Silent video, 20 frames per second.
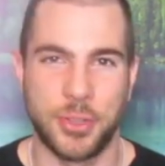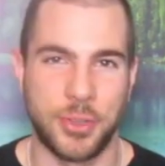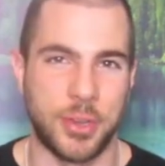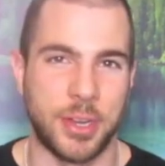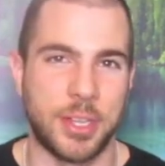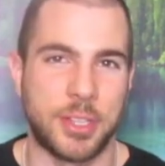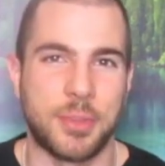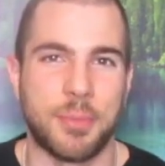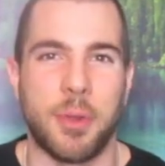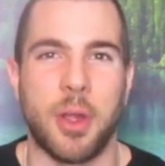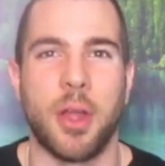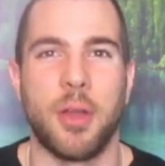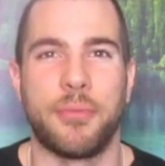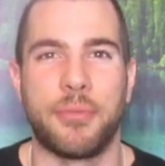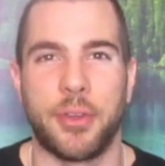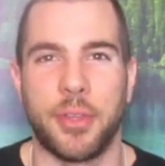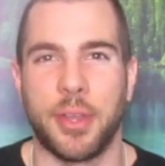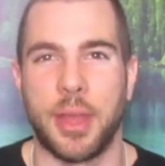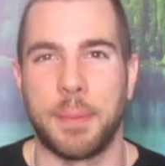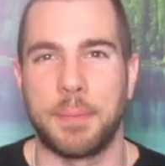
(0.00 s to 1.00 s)
Tune in tomorrow
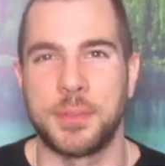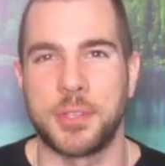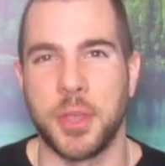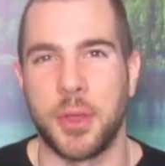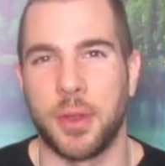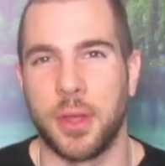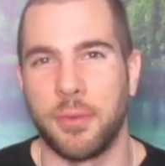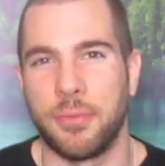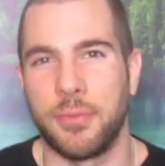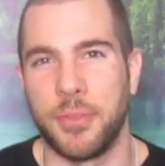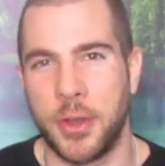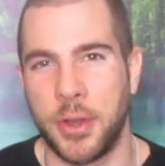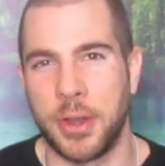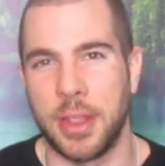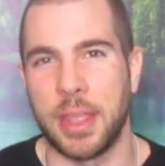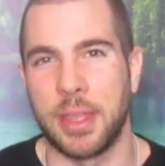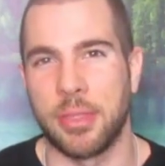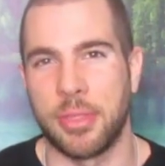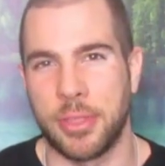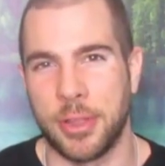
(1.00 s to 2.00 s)
for another episode of
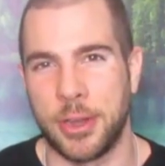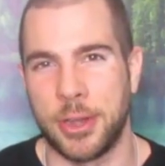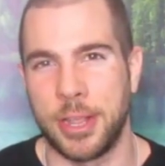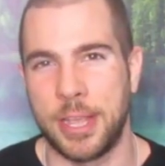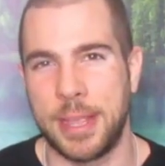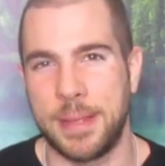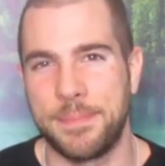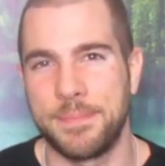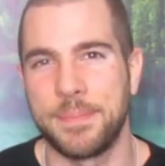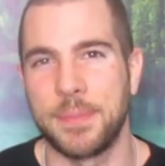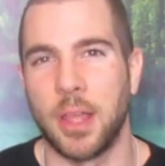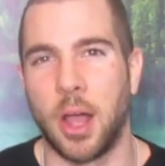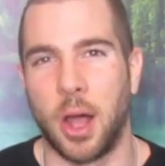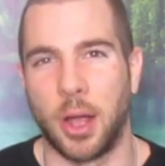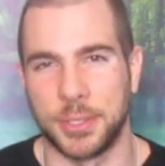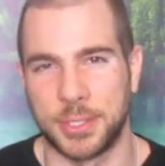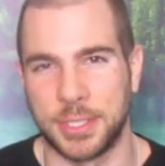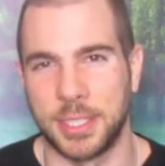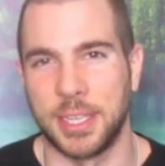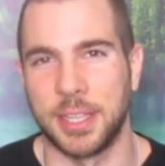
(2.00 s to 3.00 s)
30 in 30.
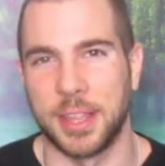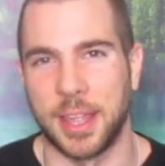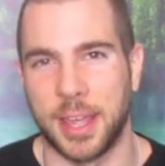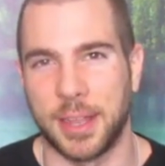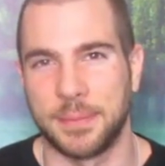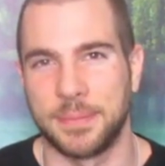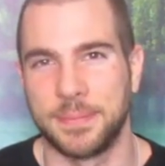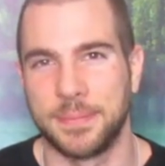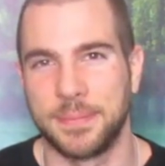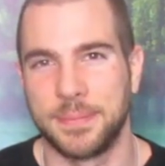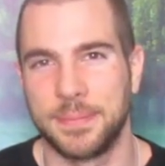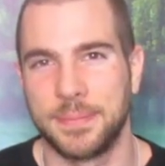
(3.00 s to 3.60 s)
I'll see you then.